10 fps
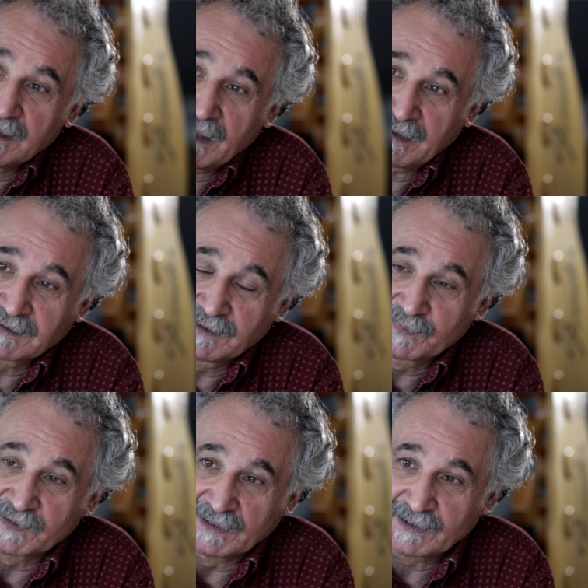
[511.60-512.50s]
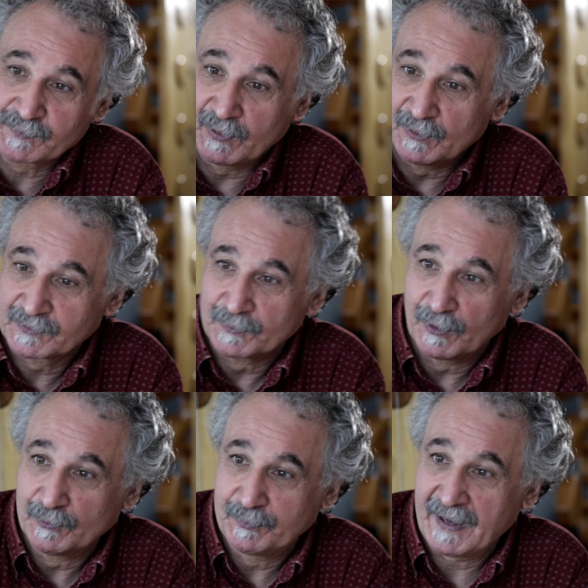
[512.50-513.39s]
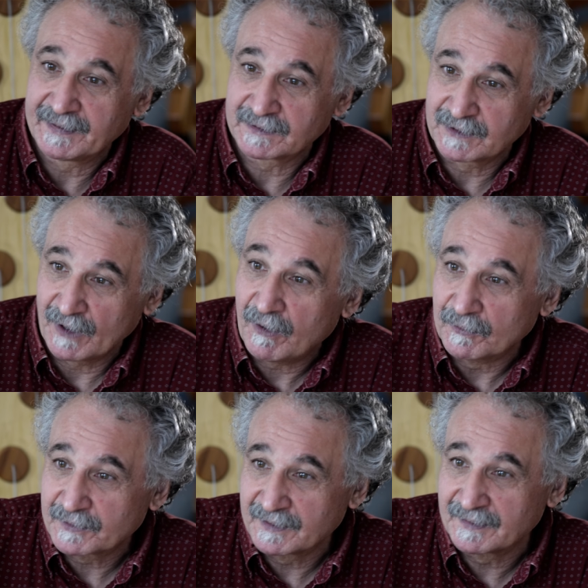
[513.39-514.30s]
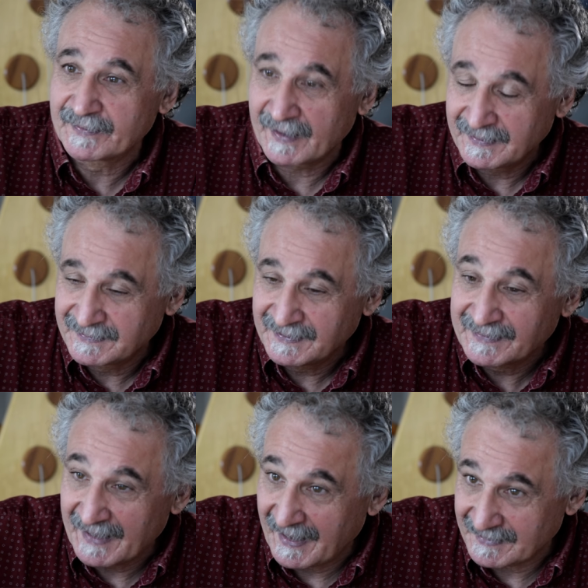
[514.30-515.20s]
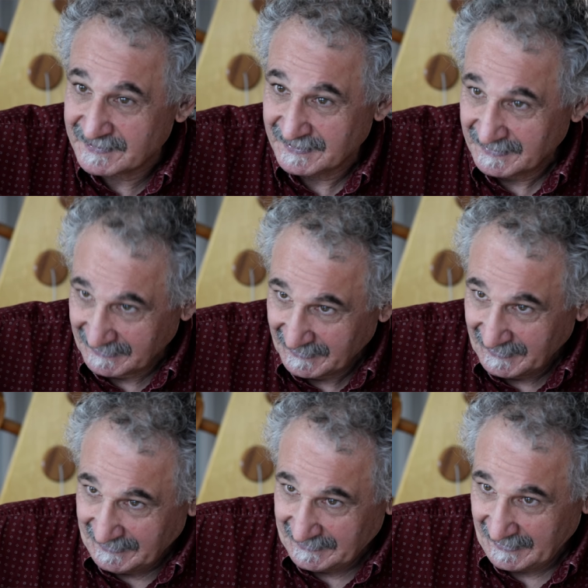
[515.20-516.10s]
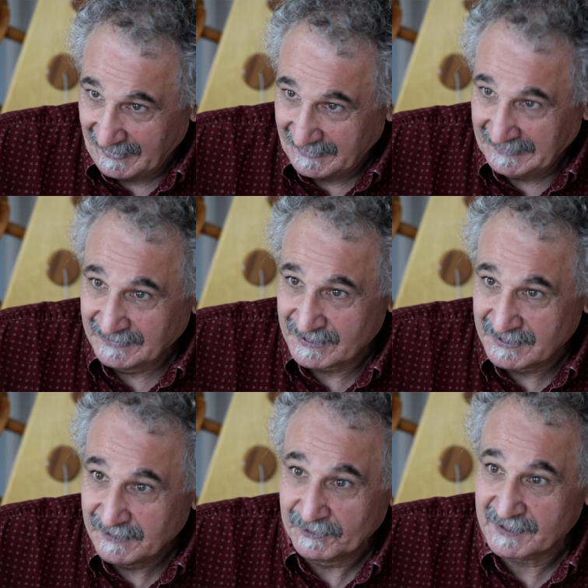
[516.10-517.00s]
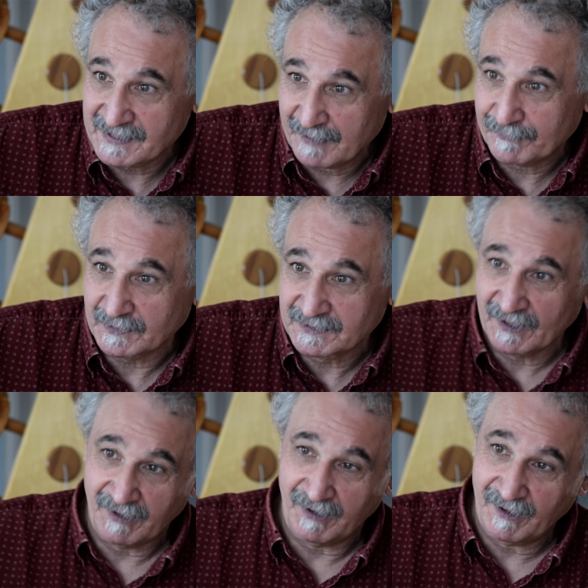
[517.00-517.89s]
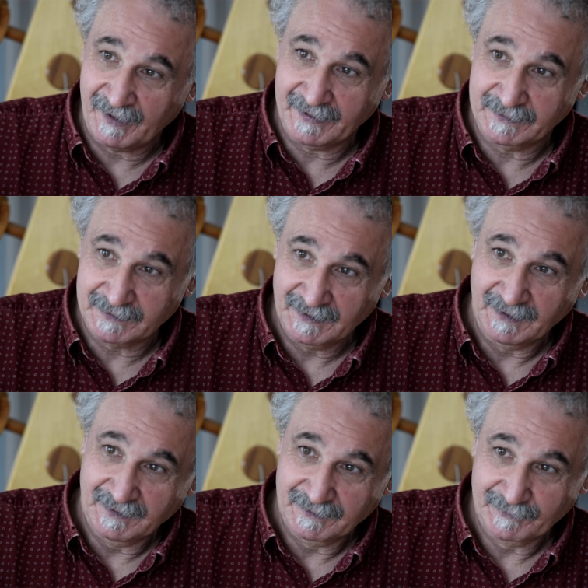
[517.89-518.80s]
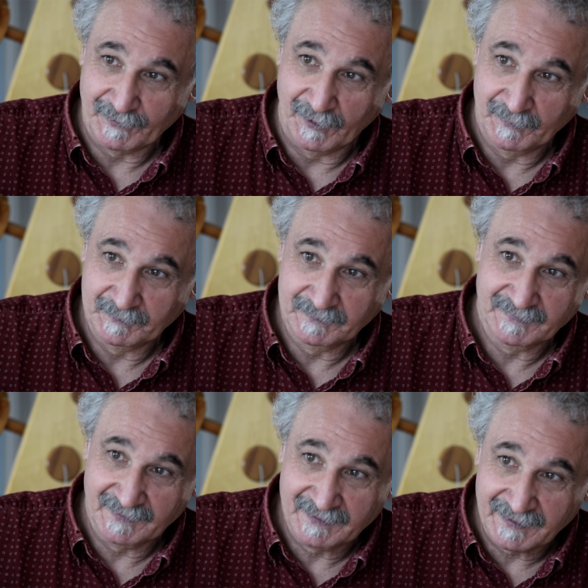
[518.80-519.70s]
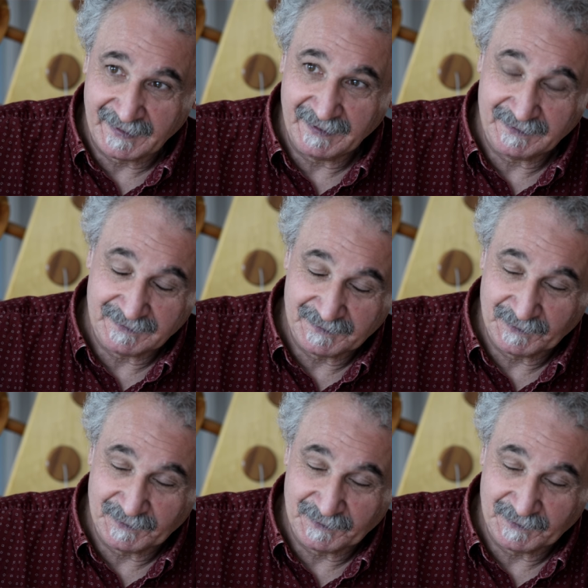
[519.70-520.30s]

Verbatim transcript: uh, Gibson Les Pauls were all painted gold, and they did that in a serious effort to hide from the